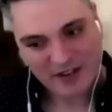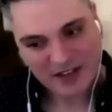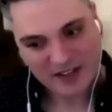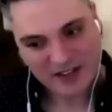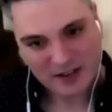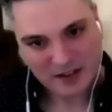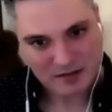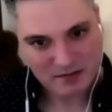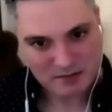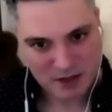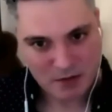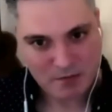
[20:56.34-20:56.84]
to
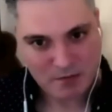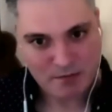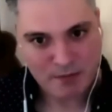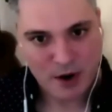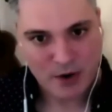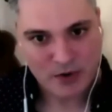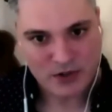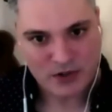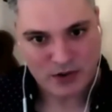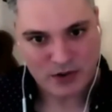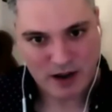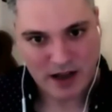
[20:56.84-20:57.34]

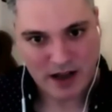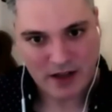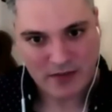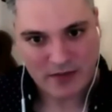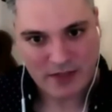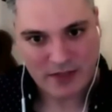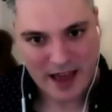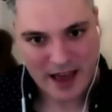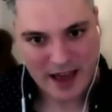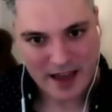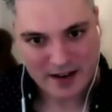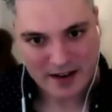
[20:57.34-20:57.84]
compose around
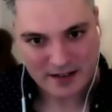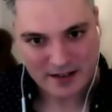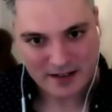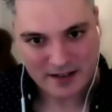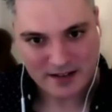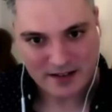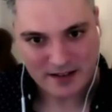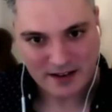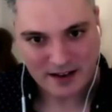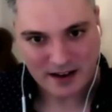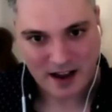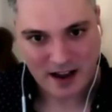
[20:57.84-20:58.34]
that,
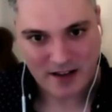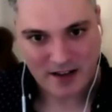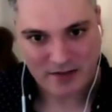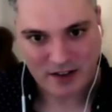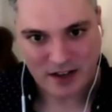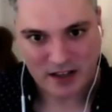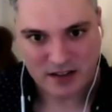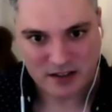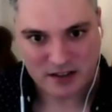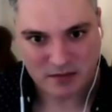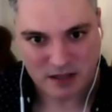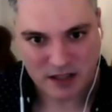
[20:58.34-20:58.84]
I
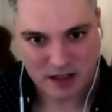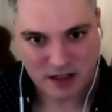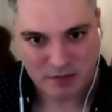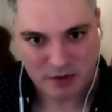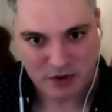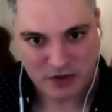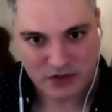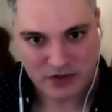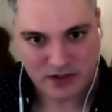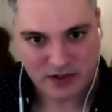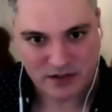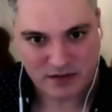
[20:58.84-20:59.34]
find to be the
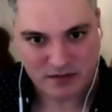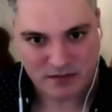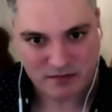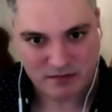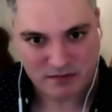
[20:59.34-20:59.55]
most.